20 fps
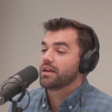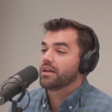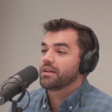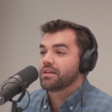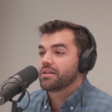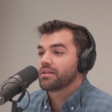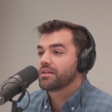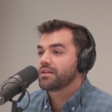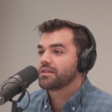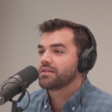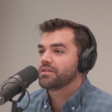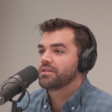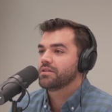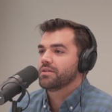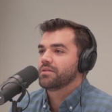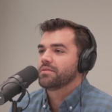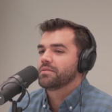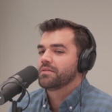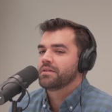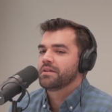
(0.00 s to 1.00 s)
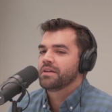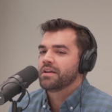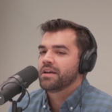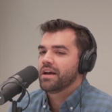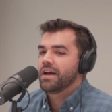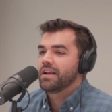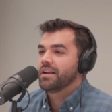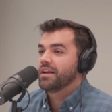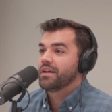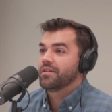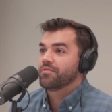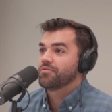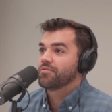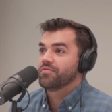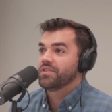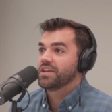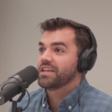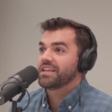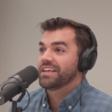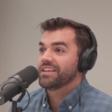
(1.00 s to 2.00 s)
I didn't have
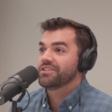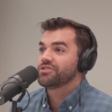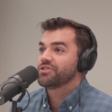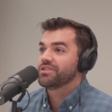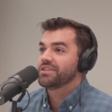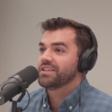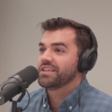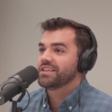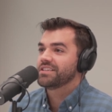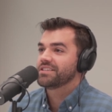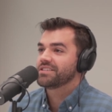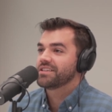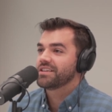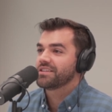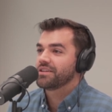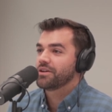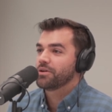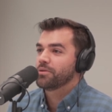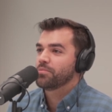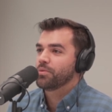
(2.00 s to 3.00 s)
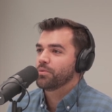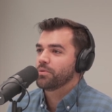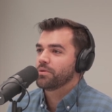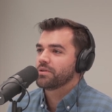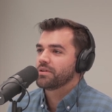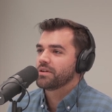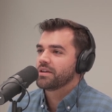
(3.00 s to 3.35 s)
vacation days at the airport.